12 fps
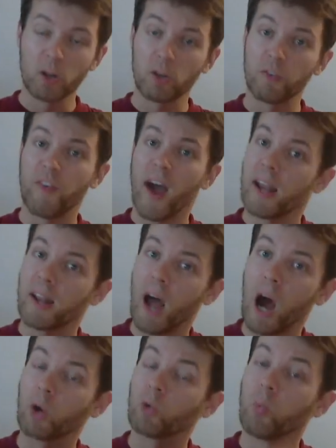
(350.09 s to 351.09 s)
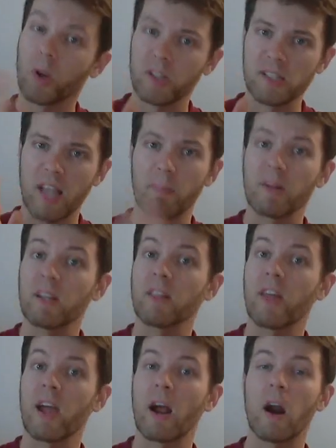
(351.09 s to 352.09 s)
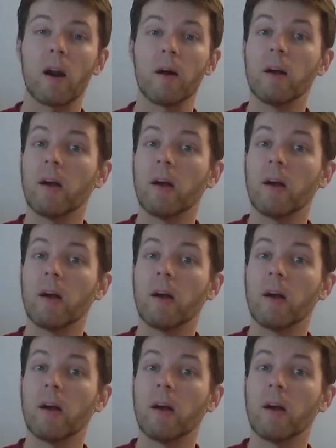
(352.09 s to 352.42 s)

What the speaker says: to find out what is happening there,